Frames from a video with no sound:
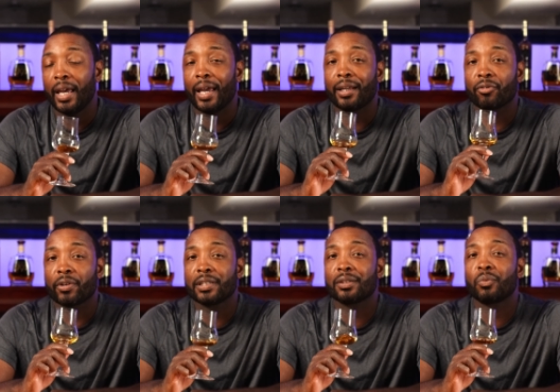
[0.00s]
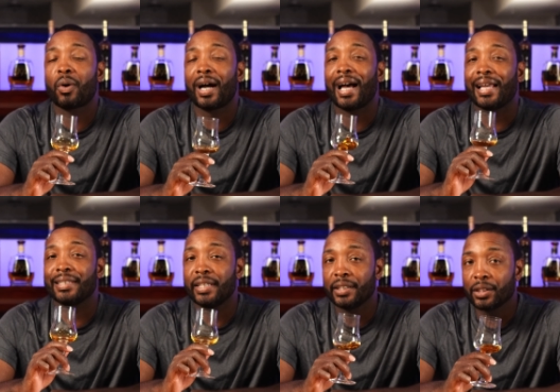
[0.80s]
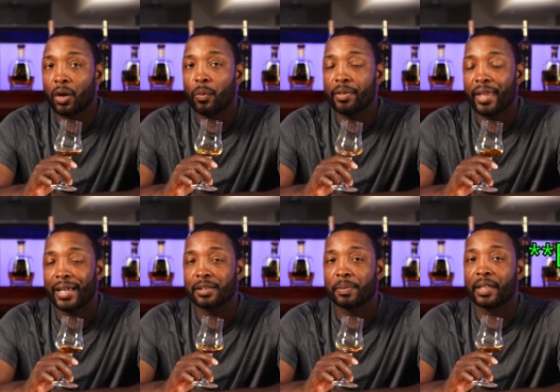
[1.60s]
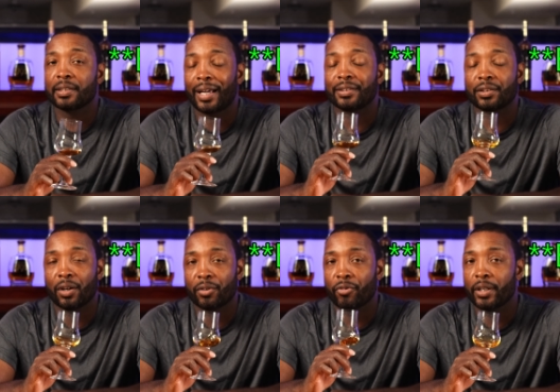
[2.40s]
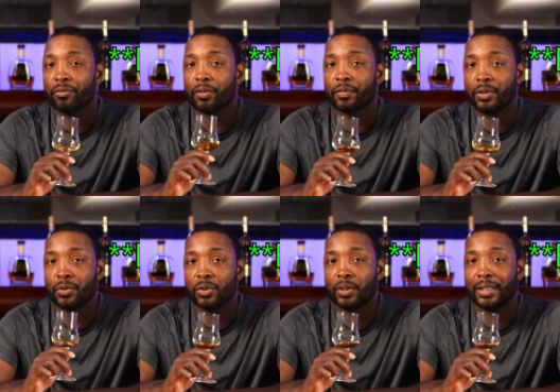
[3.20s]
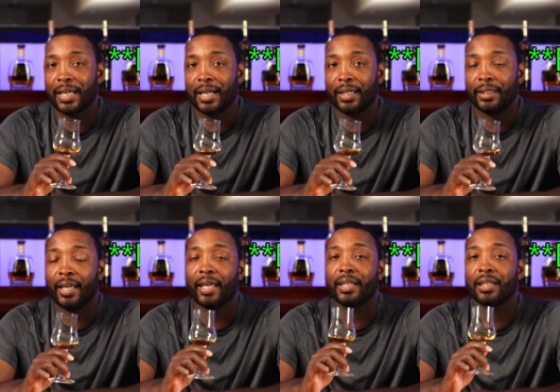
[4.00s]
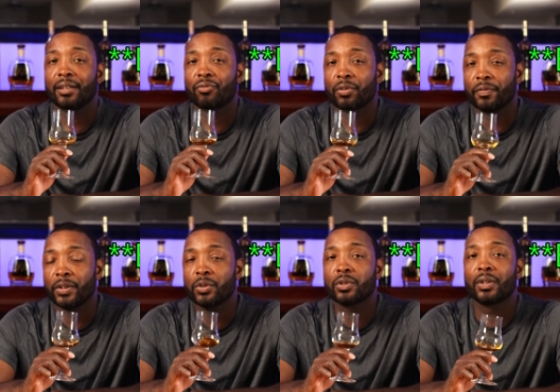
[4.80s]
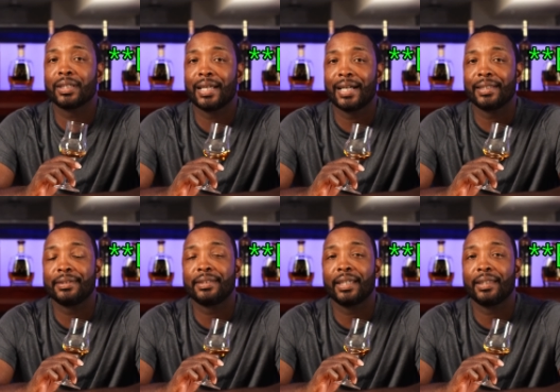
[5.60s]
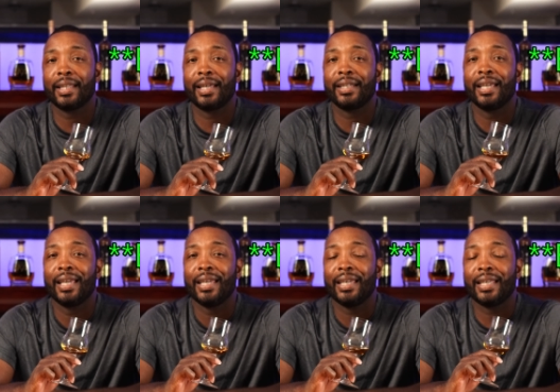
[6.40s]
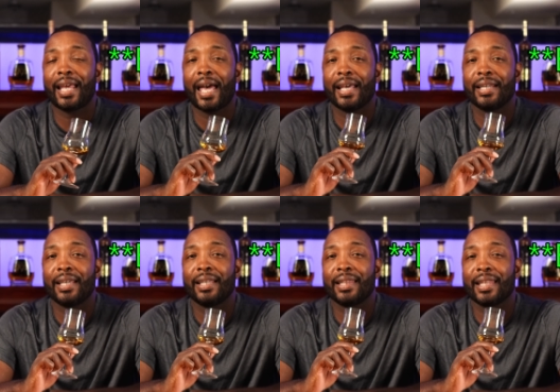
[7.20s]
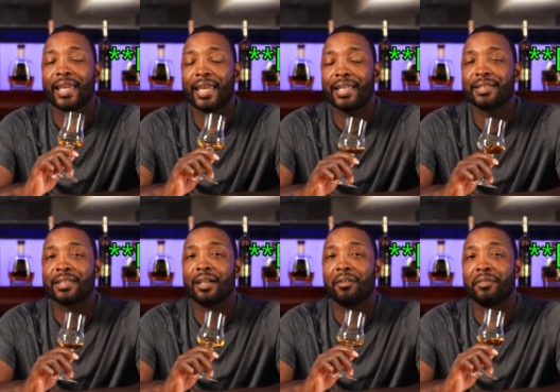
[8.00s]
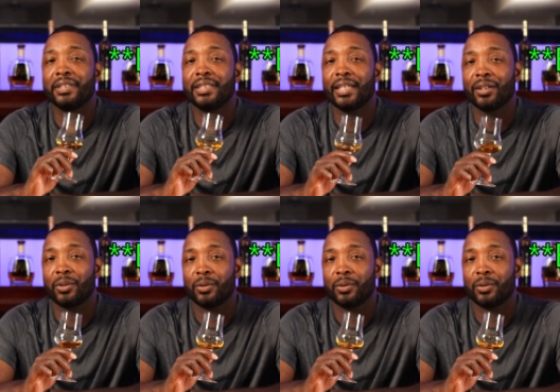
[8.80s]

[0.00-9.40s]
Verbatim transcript: And the reason why I didn't go with that is because I started reading reviews online and the reviews online said that it had hints of dill